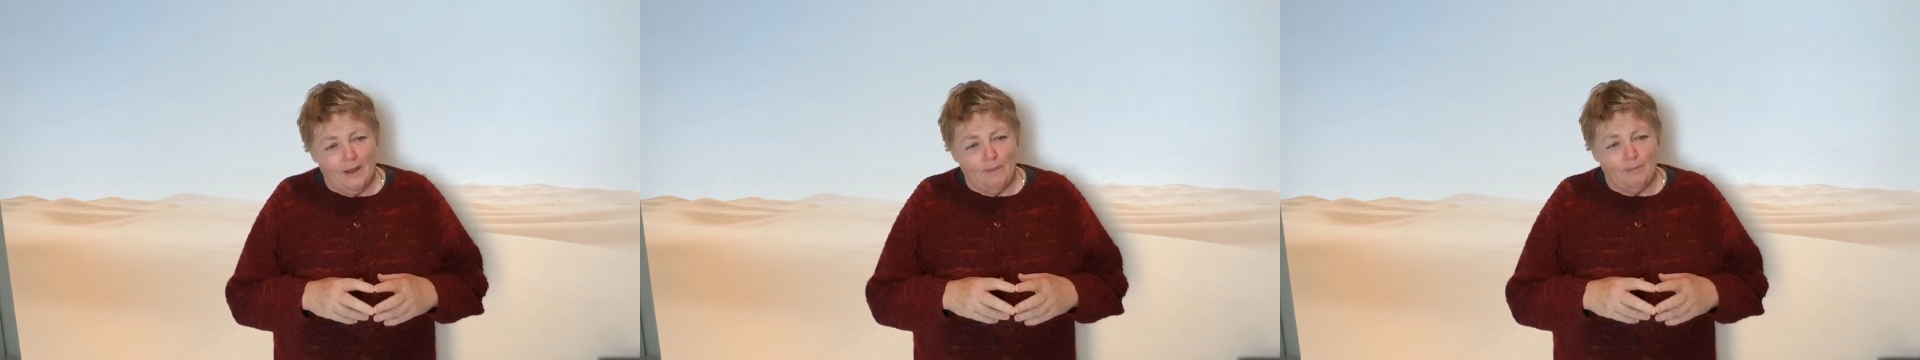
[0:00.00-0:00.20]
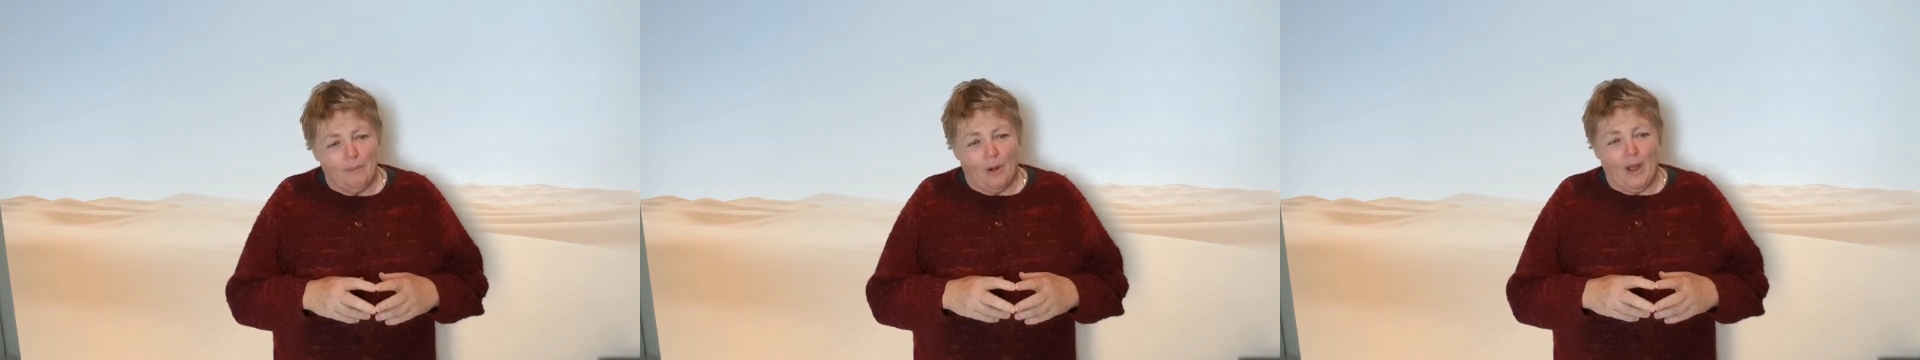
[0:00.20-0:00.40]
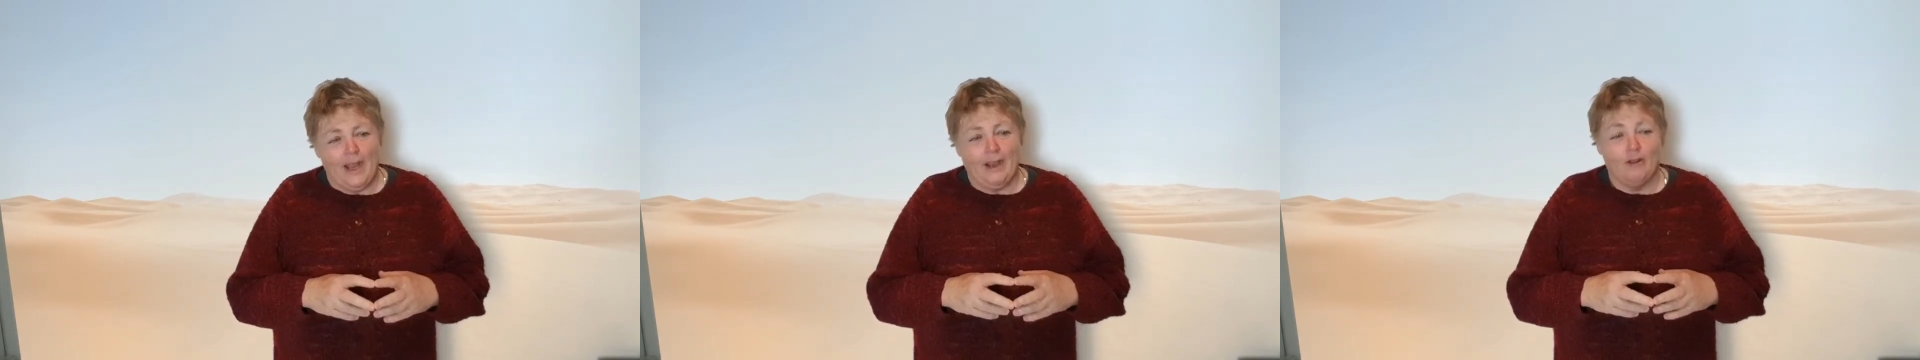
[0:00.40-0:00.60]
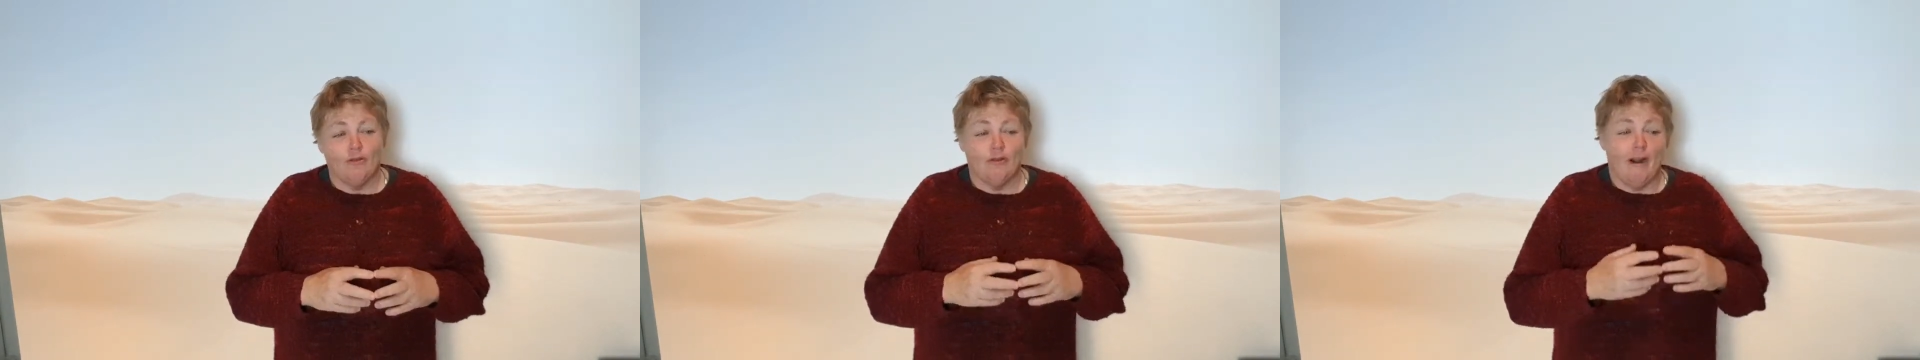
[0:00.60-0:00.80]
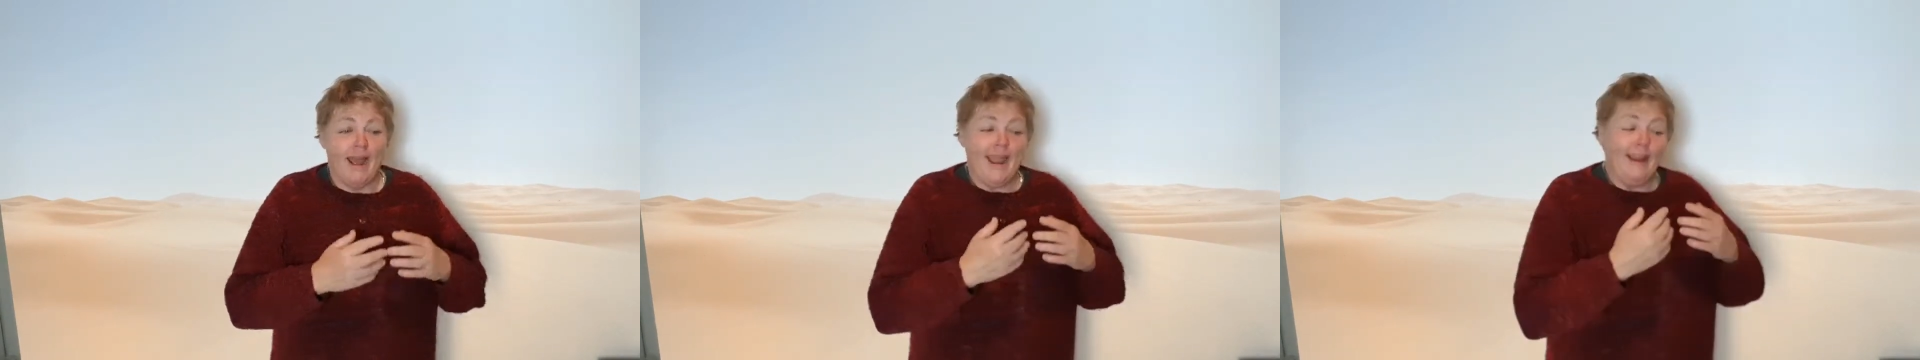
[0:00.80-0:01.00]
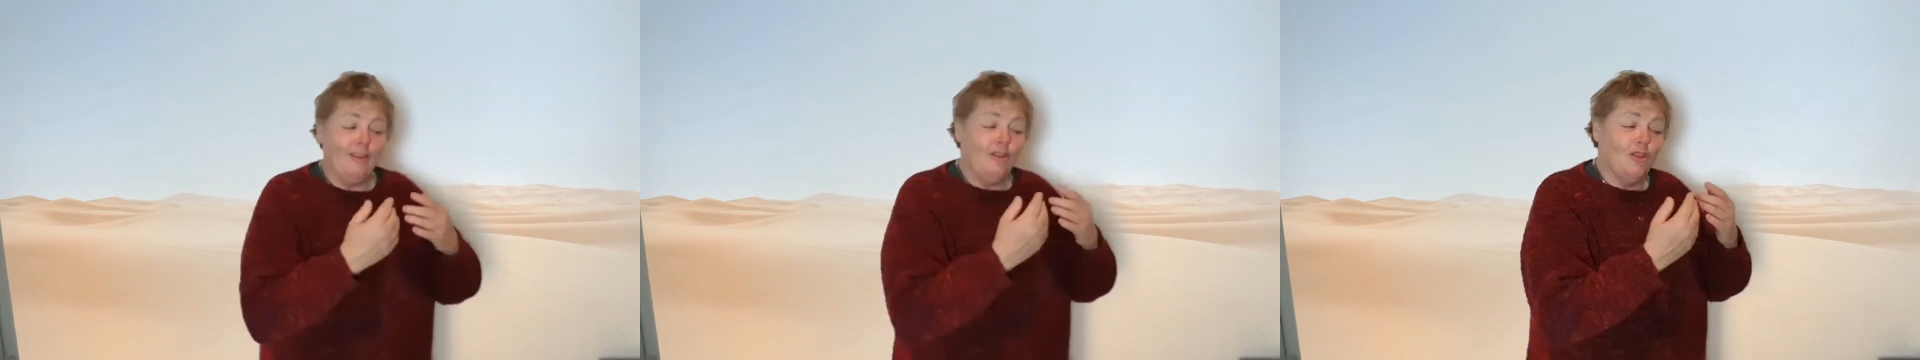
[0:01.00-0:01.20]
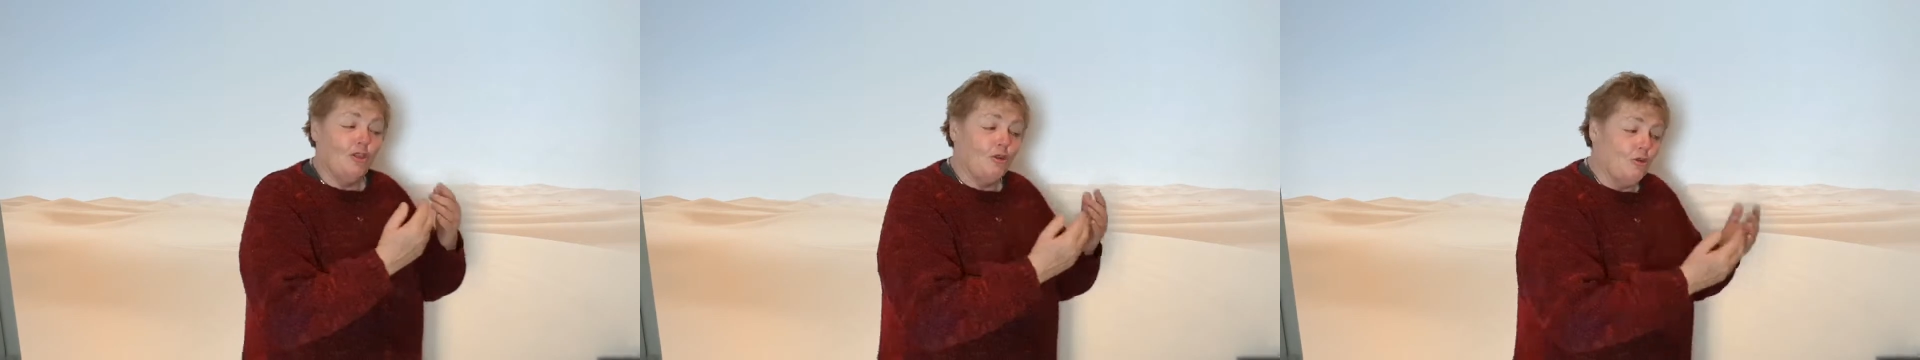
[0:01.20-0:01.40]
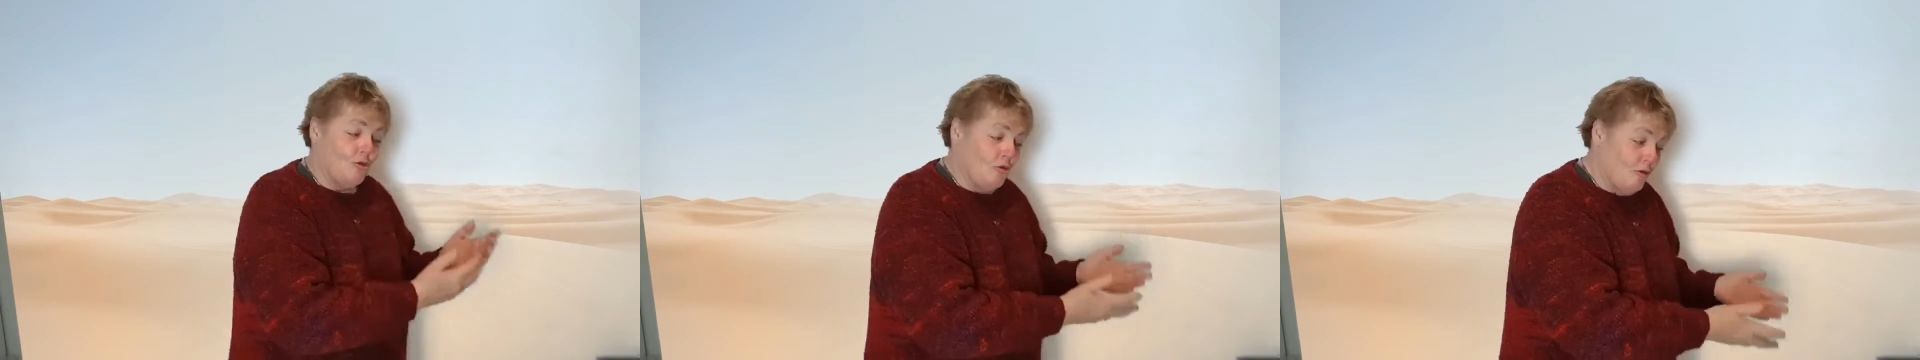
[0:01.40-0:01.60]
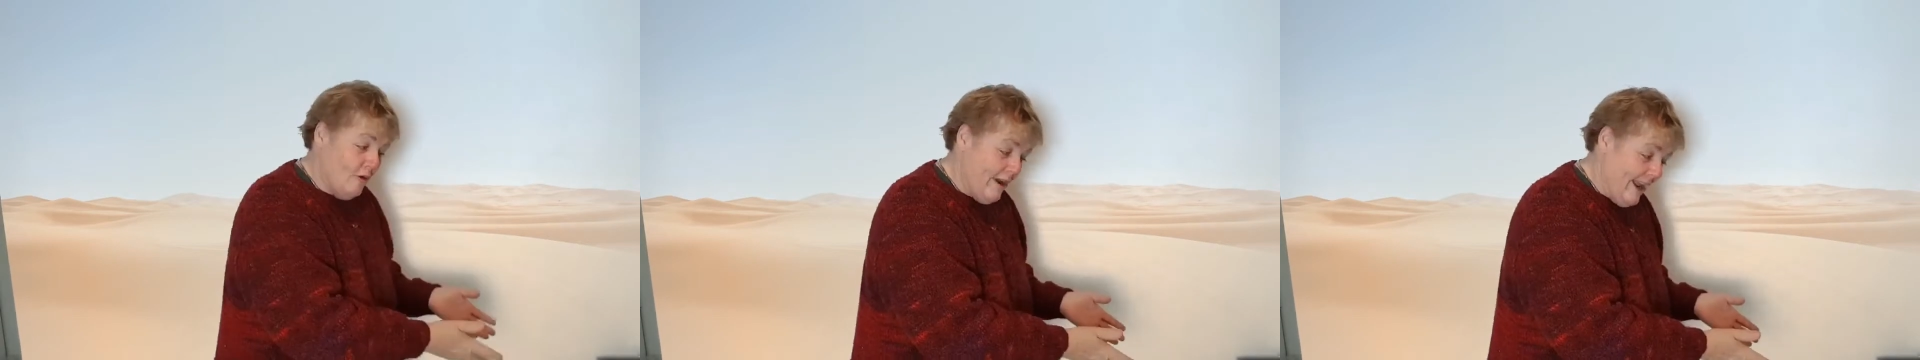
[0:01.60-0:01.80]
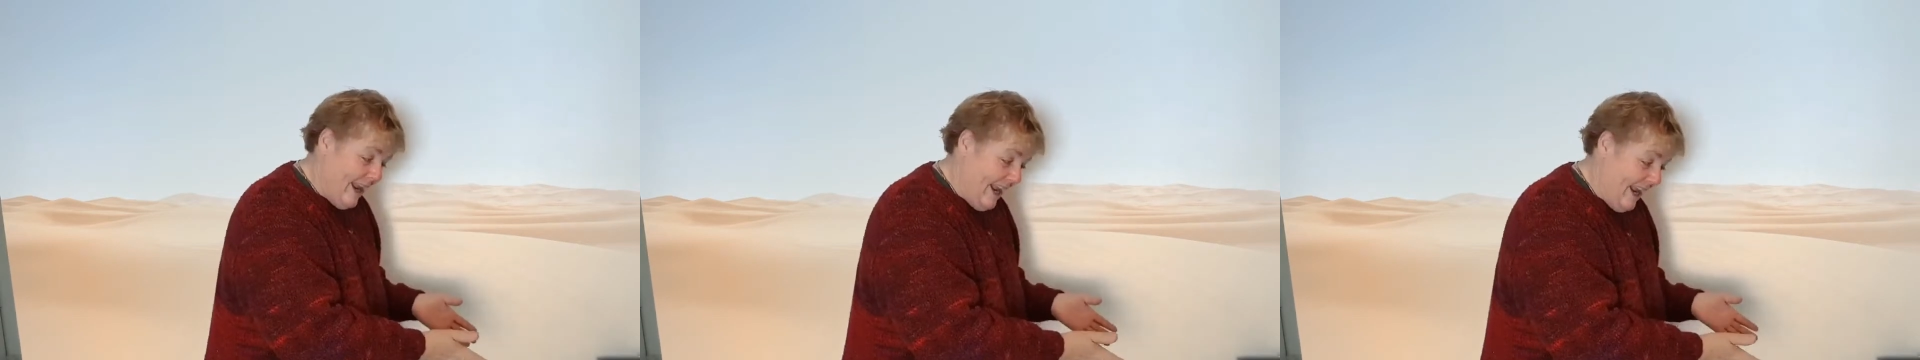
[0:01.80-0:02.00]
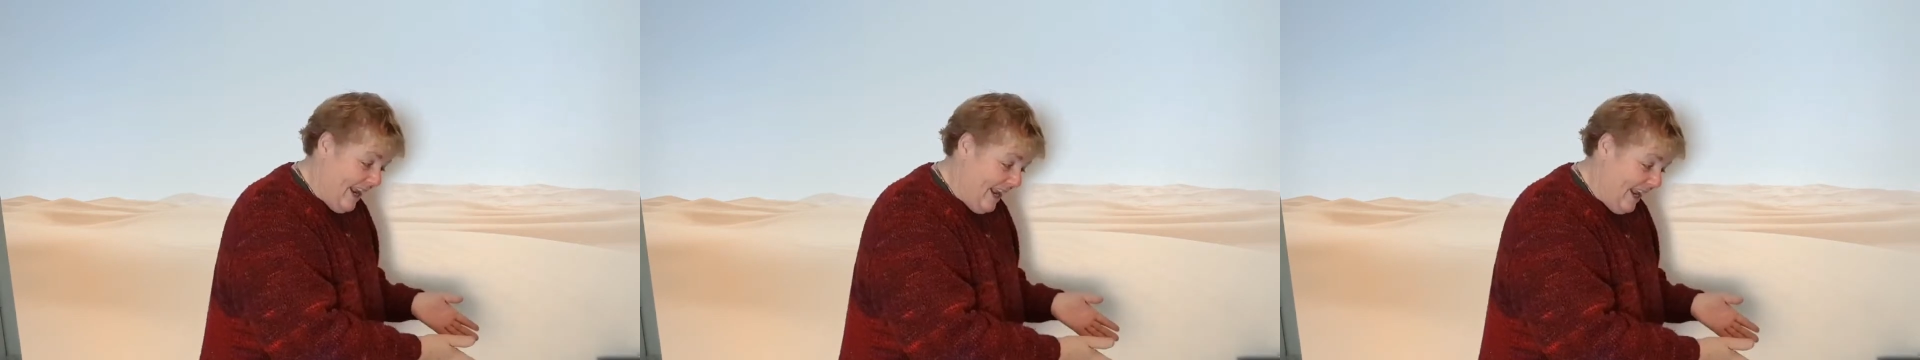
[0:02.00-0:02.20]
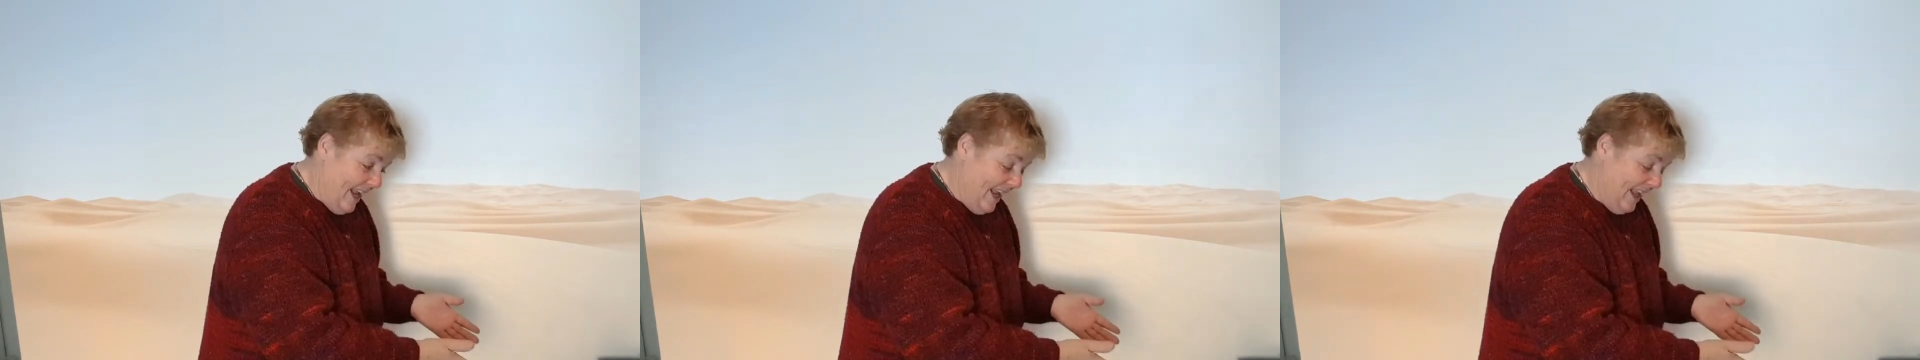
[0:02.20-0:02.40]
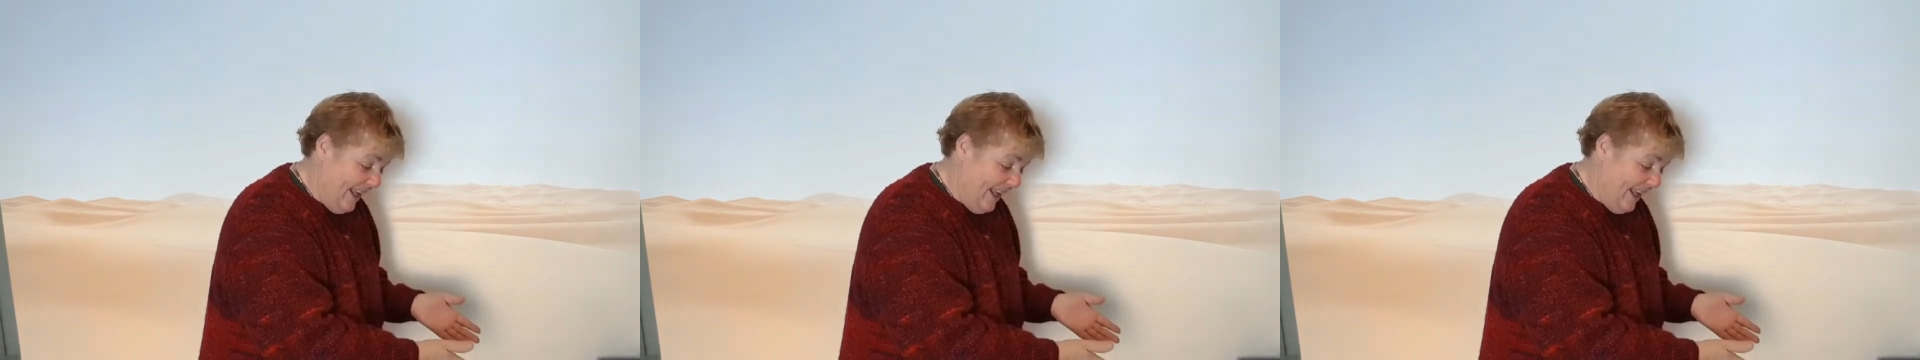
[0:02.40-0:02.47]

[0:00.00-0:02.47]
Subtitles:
by grade 3,